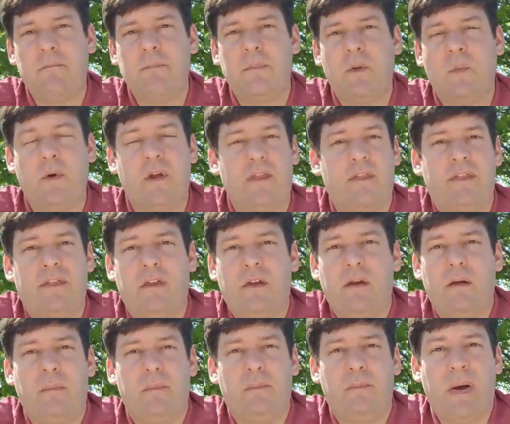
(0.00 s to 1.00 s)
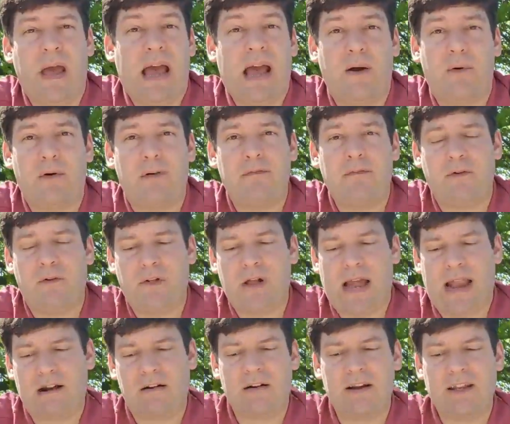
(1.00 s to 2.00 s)
with powerful
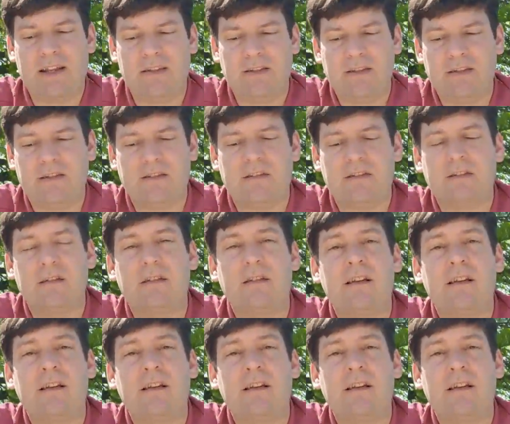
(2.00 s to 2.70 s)
arrogance